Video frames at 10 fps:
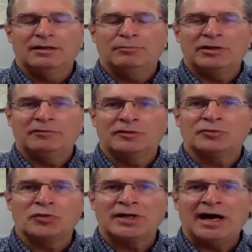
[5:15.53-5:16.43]
But if we
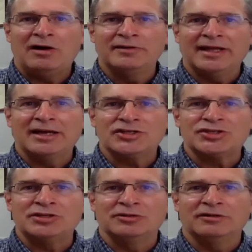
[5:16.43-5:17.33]
throw down that
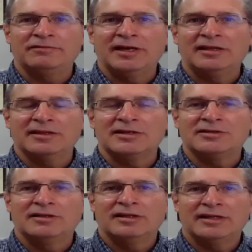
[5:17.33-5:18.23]
shield of faith and
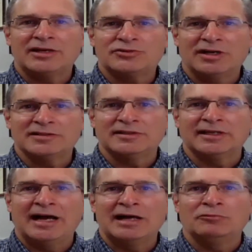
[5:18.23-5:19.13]
that trust in
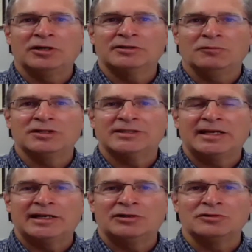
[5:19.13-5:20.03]
God, what, what does that
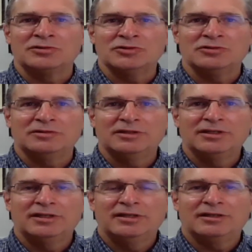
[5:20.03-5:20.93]
arrow do?
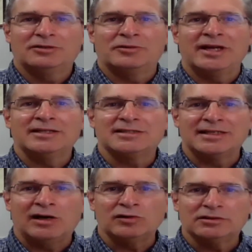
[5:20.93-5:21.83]
It creates
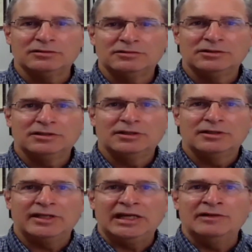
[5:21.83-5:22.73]
doubt.
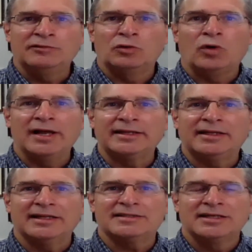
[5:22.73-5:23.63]
The evil one
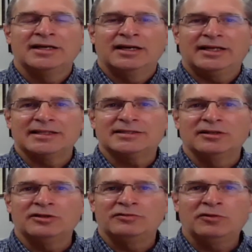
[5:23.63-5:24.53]
gets gets a
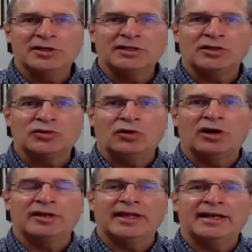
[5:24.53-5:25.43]
little foot in the
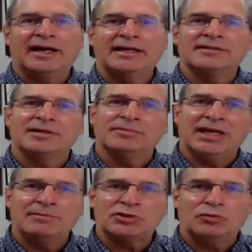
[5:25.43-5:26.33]
door that I
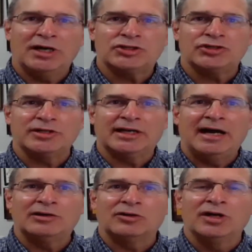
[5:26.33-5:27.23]
sometimes question
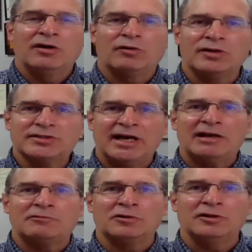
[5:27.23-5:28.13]
God, or or does
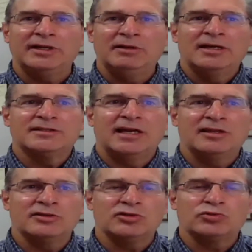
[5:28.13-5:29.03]
God really say
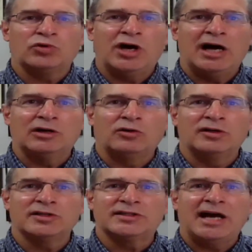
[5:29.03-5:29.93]
this is wrong, or
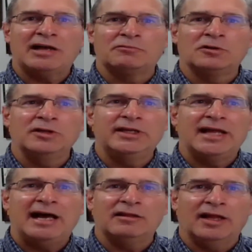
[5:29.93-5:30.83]
does God really
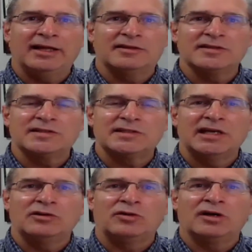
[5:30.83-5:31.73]
not like this
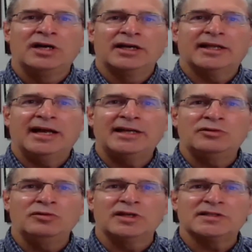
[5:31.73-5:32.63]
sin, or can I
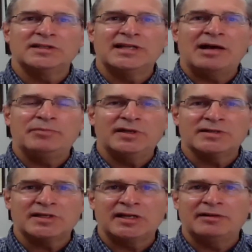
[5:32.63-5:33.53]
do this and not be a
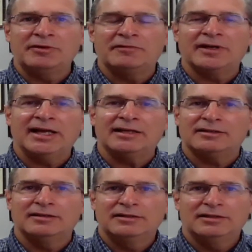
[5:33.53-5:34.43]
sin? And we forget,
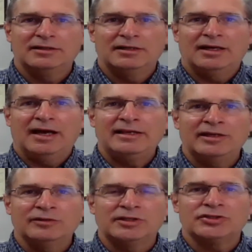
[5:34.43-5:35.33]
I
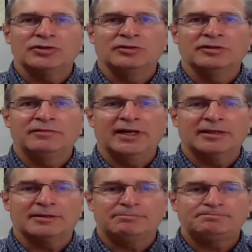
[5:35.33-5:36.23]
need the shield of faith.